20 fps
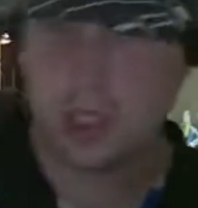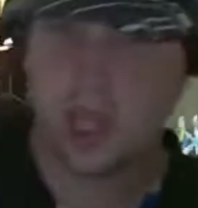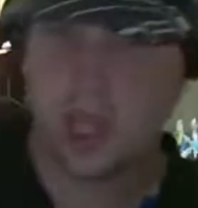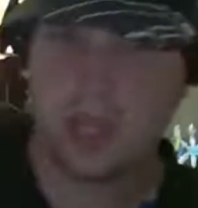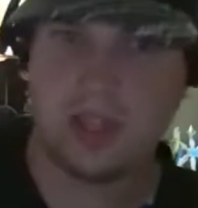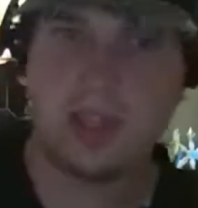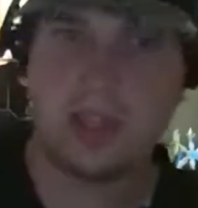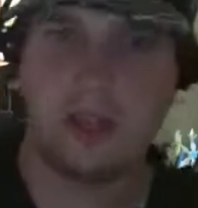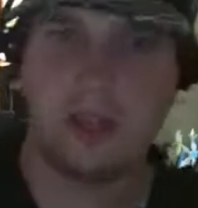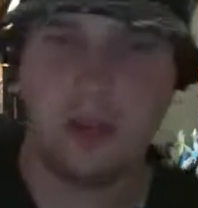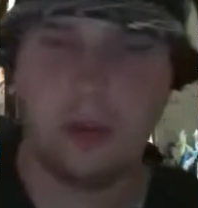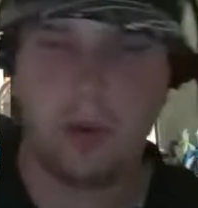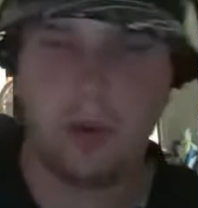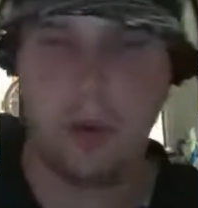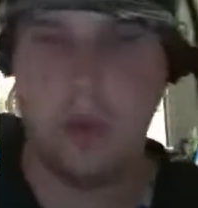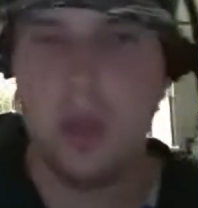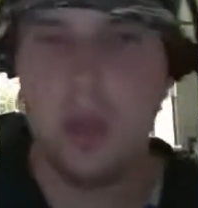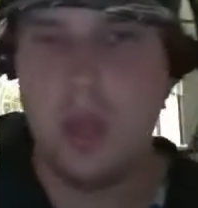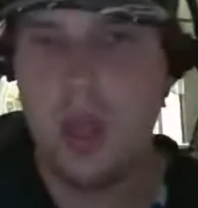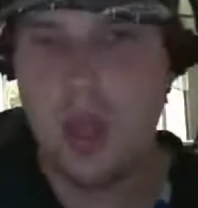I think they
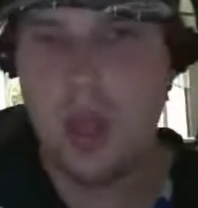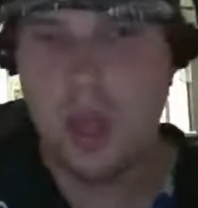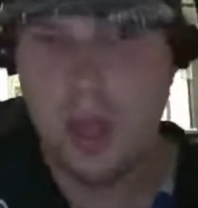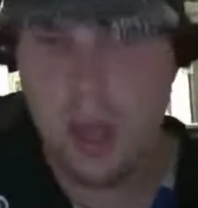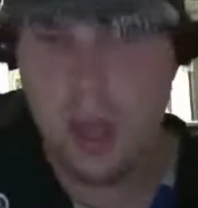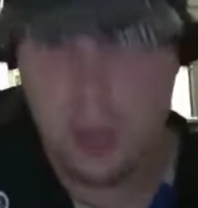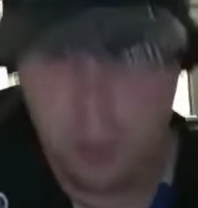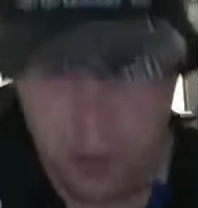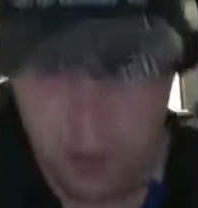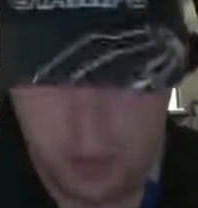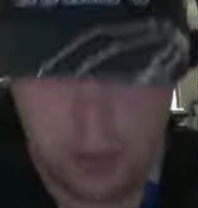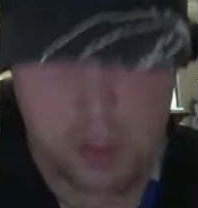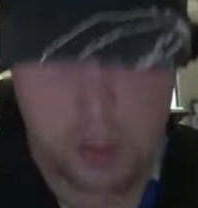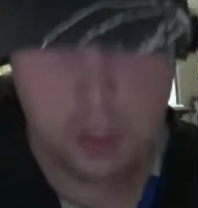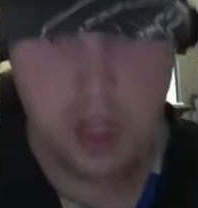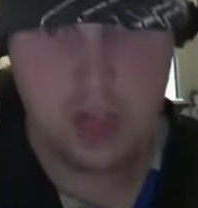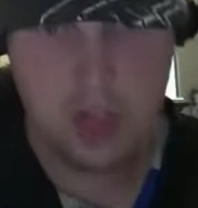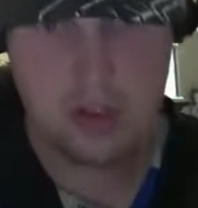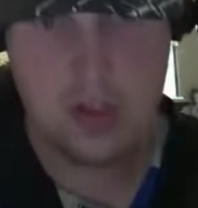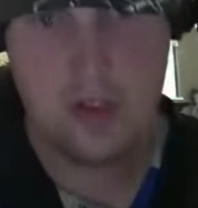were
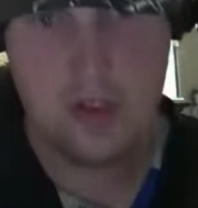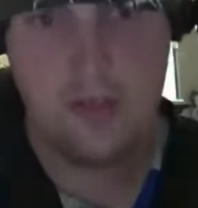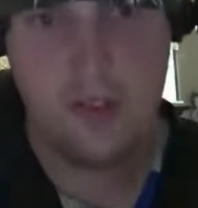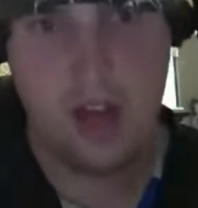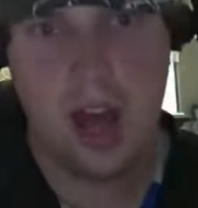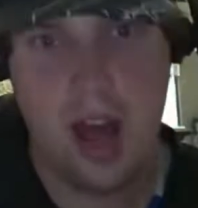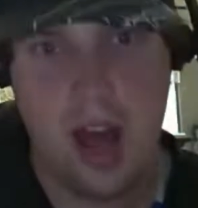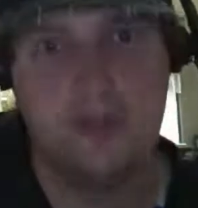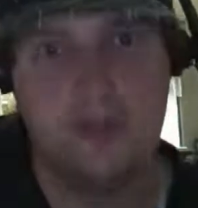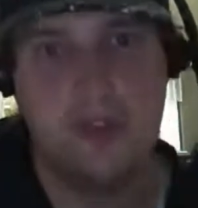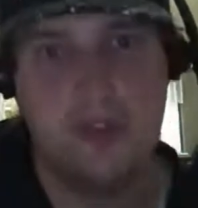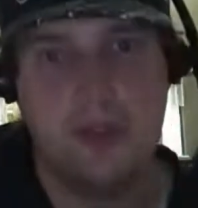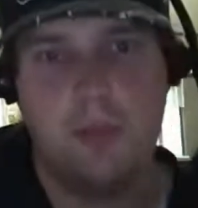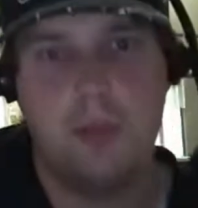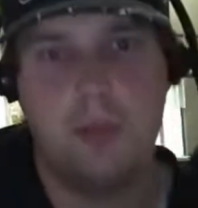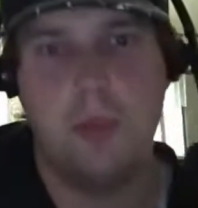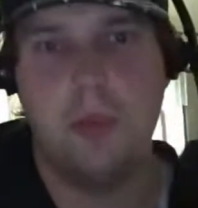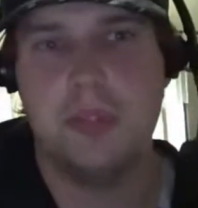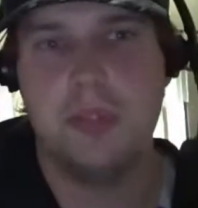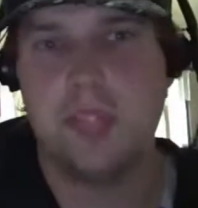originally 105,
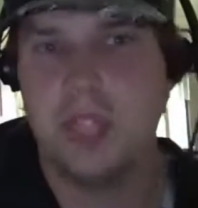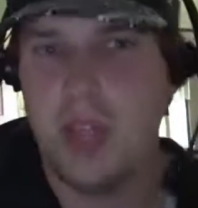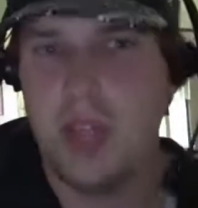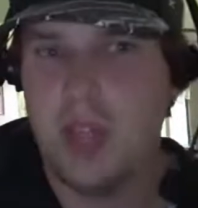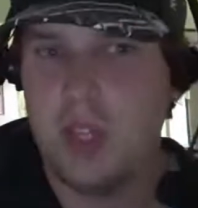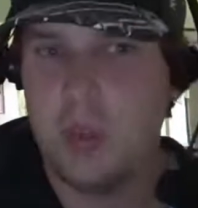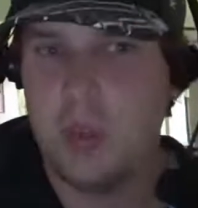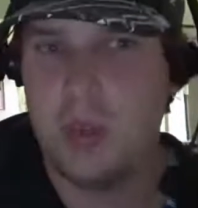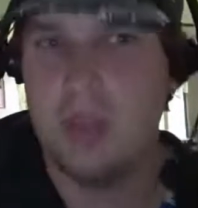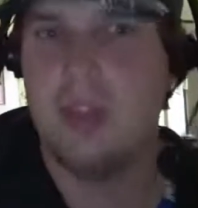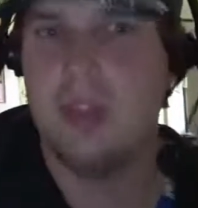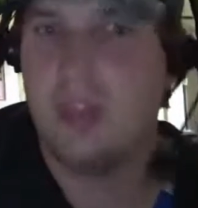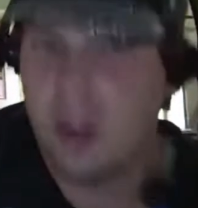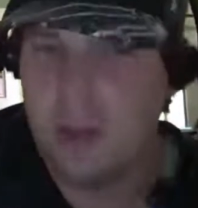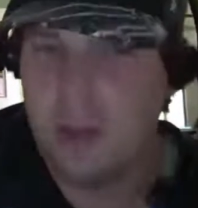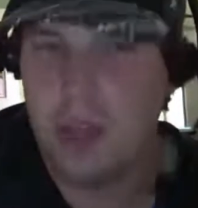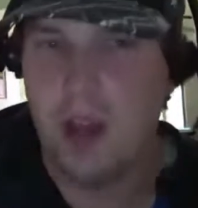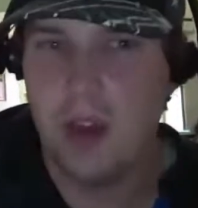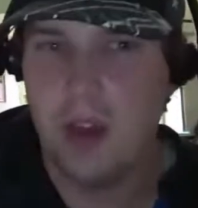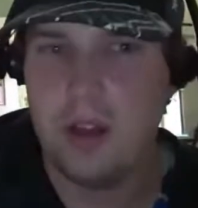but with tonight's win, they're
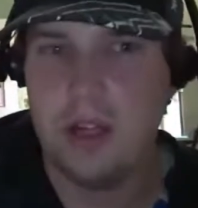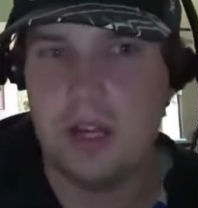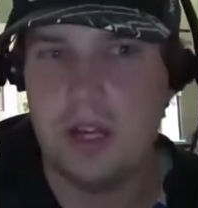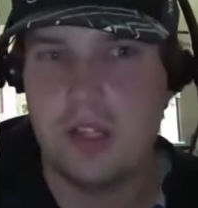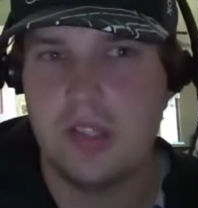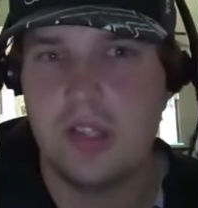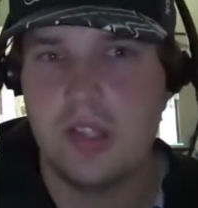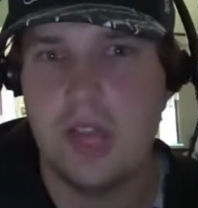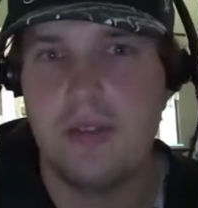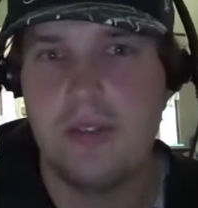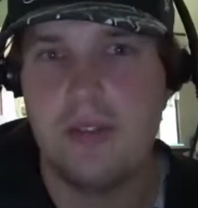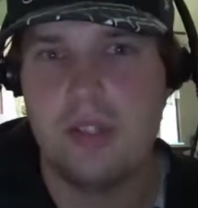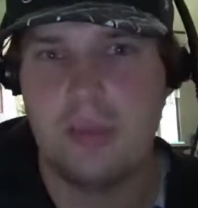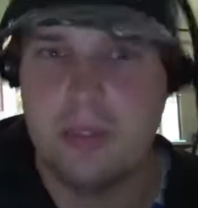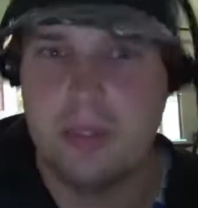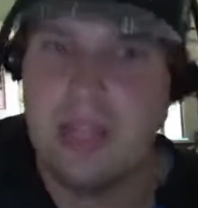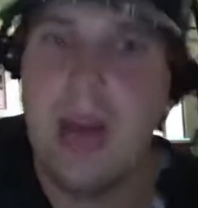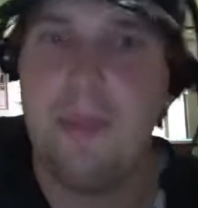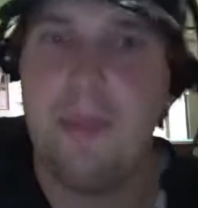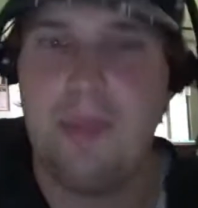going to be 107. So
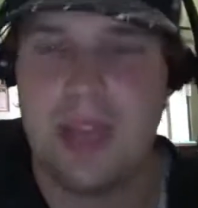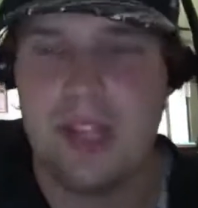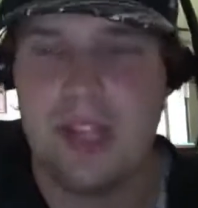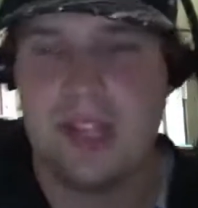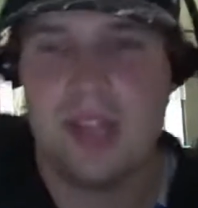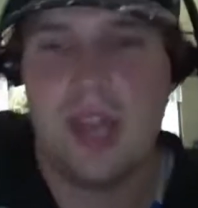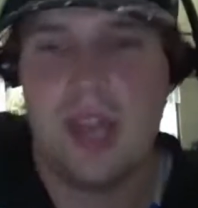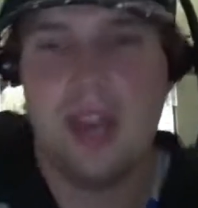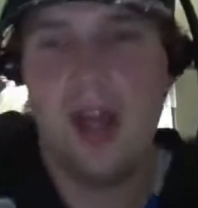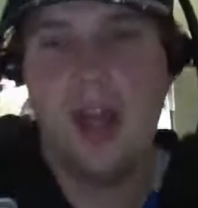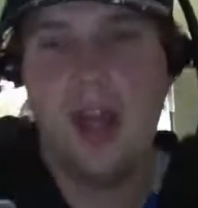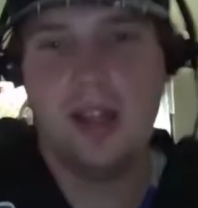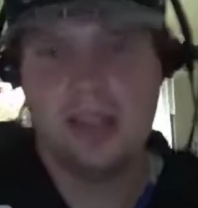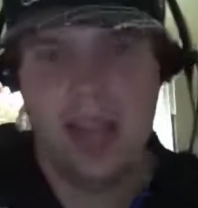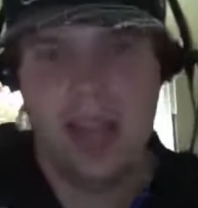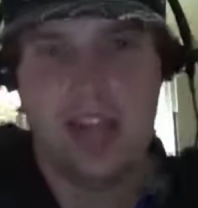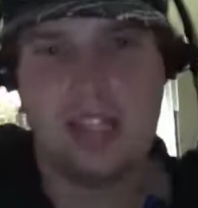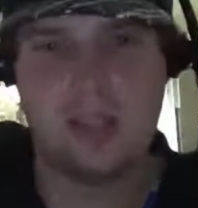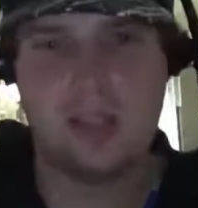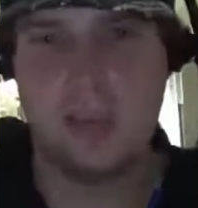with that being said,
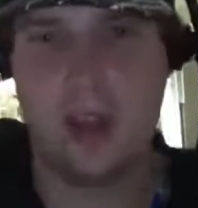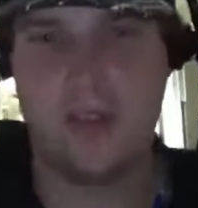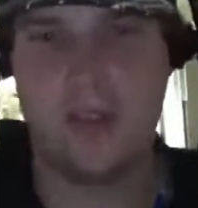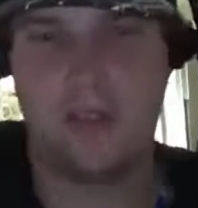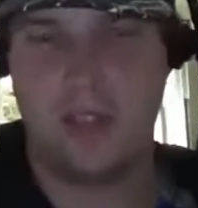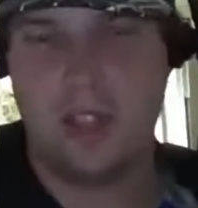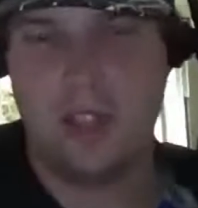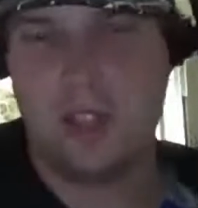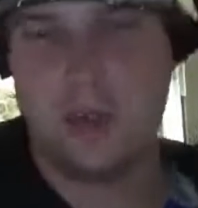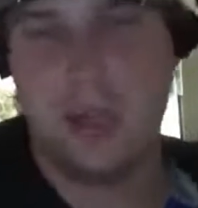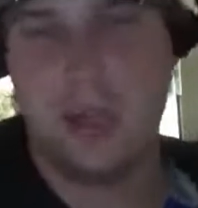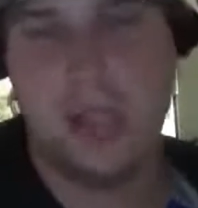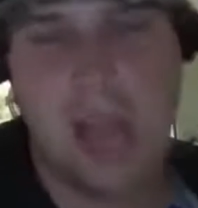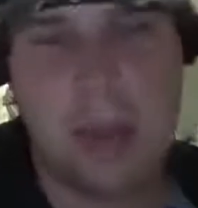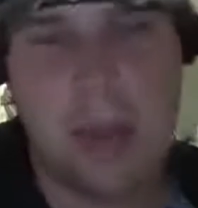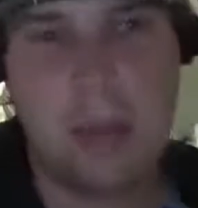that's my victory lap